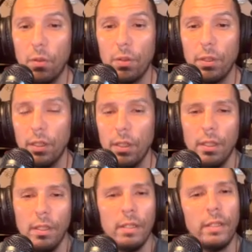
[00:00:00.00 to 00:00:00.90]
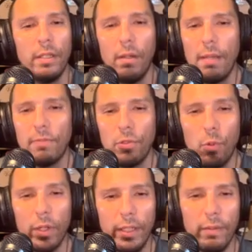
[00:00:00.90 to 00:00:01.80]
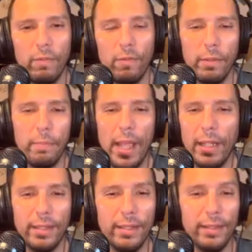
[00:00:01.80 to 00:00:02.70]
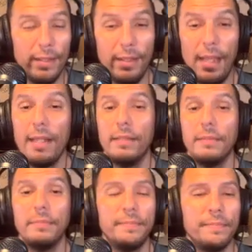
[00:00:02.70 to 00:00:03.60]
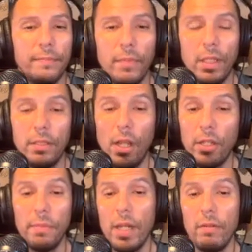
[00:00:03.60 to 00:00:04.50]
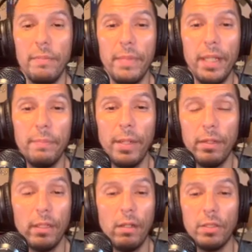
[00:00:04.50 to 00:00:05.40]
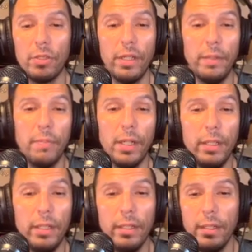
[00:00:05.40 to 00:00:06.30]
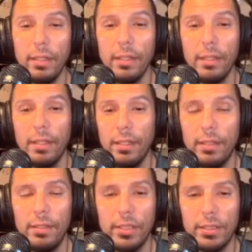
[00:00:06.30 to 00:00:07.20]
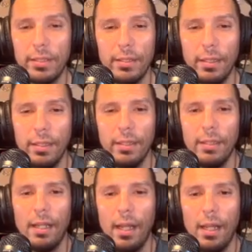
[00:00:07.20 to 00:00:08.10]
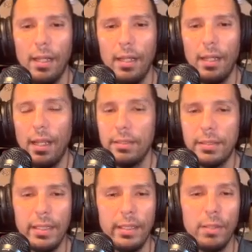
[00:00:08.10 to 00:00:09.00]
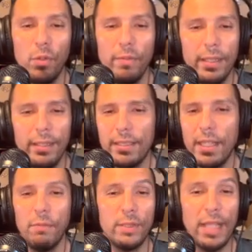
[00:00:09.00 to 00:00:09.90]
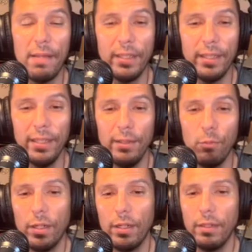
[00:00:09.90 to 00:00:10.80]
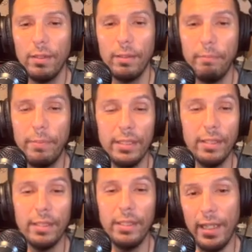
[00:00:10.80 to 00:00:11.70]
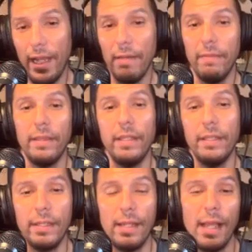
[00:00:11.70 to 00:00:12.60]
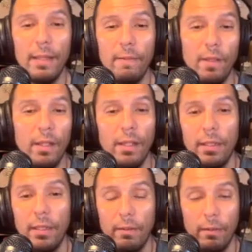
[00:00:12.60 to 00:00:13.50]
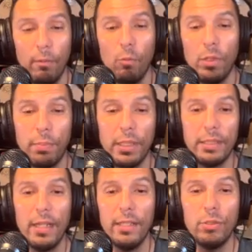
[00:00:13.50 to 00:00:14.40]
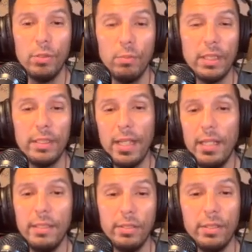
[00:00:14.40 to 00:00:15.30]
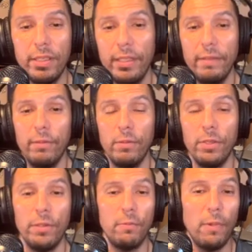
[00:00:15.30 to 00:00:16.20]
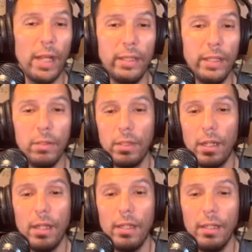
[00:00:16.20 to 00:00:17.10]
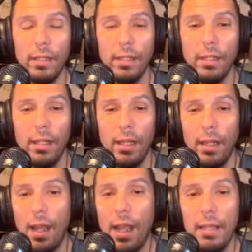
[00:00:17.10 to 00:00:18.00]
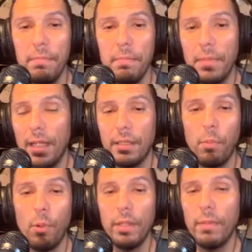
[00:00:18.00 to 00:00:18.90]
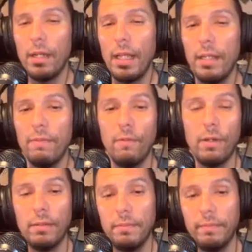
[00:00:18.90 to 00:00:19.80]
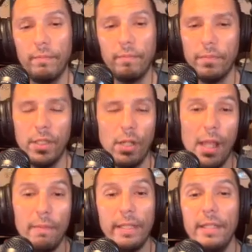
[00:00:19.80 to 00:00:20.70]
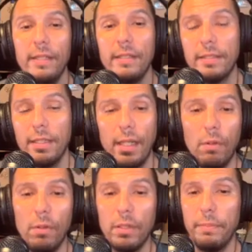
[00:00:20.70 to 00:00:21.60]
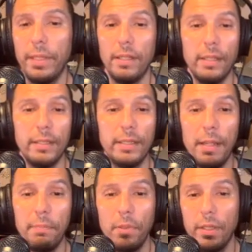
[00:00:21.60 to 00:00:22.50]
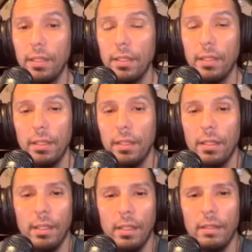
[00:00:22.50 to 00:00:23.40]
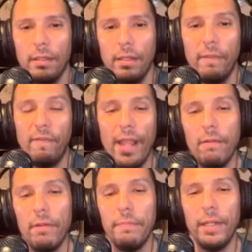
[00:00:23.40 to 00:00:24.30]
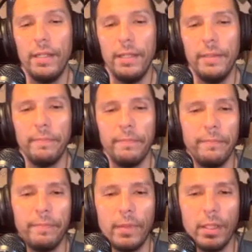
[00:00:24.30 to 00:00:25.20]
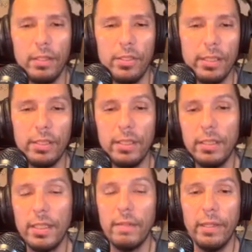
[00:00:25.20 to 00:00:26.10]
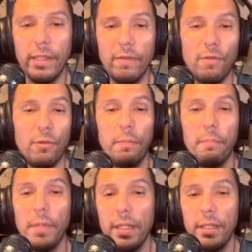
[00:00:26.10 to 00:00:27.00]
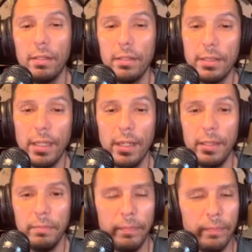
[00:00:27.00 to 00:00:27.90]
or, after working for the bank that had a documentary made about it called Dirty Money, and just seeing the movie The Devil's Advocate, where basically everything in life that was presented to him was a test to see if he would do the right thing or not. I'm at the point in my life where, I have kids. I want to be a good example. And if everybody just does everything for money all the time,